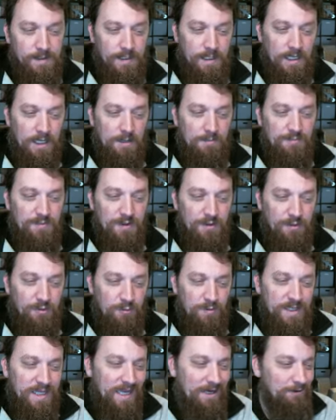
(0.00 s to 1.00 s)
Um, the
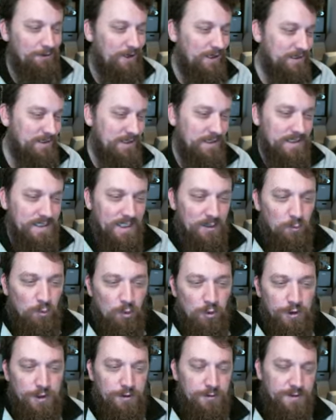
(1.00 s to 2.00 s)
three Aggradons and the ten
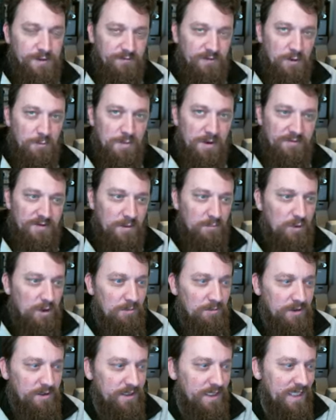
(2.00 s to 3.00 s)
Warriors, if they're buffed up
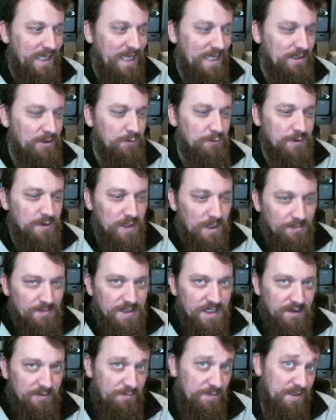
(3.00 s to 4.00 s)
properly, they can do some
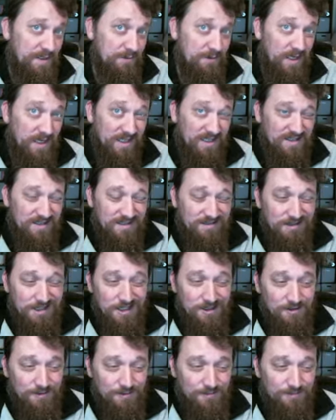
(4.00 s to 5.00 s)
stuff, but they're not gonna you
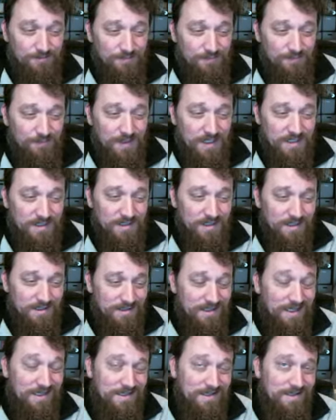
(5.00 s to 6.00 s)
know it's
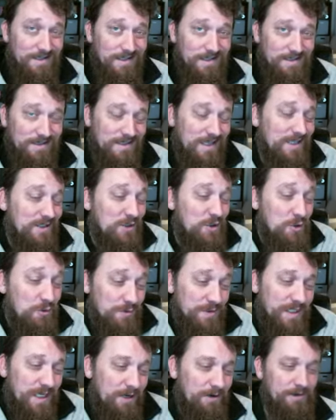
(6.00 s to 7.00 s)
it's not it's not too
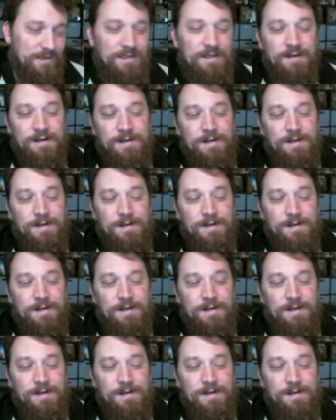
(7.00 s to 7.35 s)
scary.